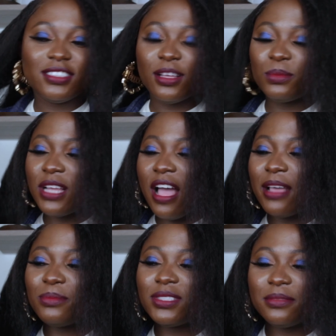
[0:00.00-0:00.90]

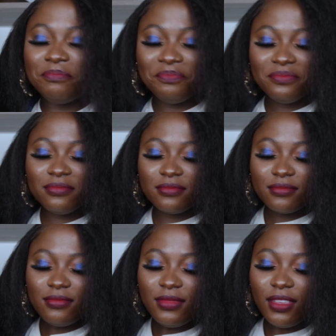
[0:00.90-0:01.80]
sometimes
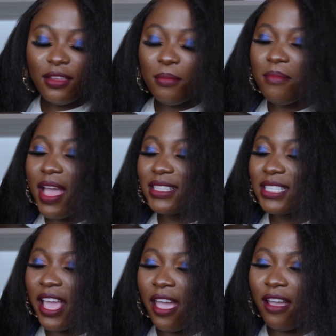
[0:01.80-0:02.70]

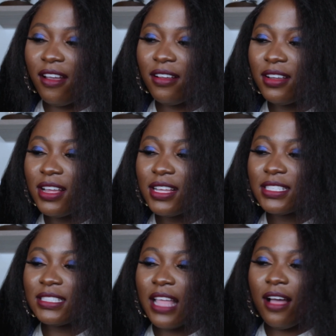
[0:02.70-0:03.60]
men's hair
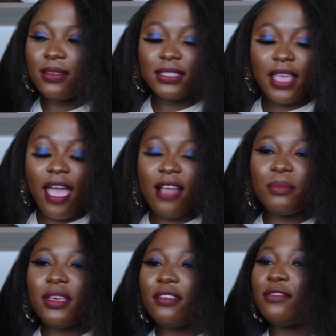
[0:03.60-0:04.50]
styles can
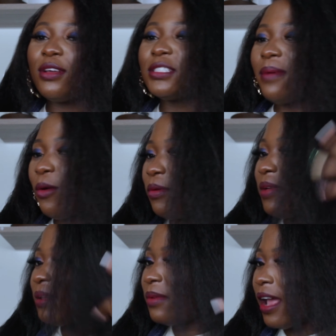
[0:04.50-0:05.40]
be influenced by
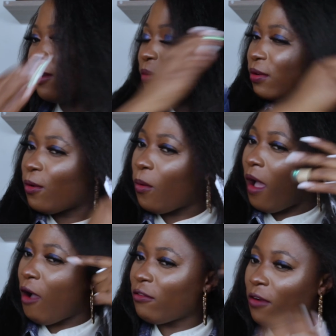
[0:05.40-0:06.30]
women, but I don't know
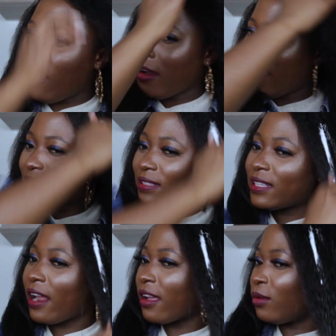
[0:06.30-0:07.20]
how far. As I
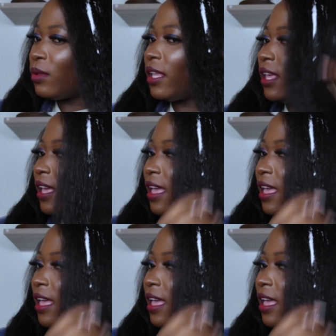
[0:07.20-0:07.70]
said, I can only